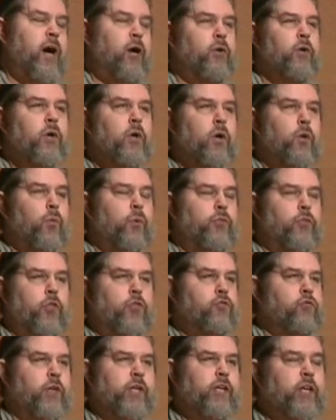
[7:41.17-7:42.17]
out with the
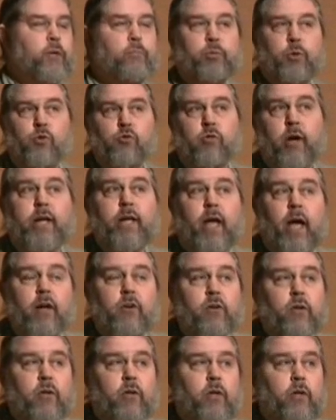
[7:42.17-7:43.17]
3D Blu-ray
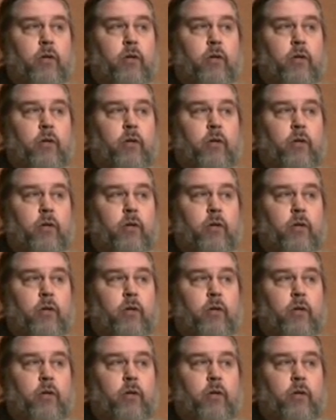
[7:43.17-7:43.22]
yet.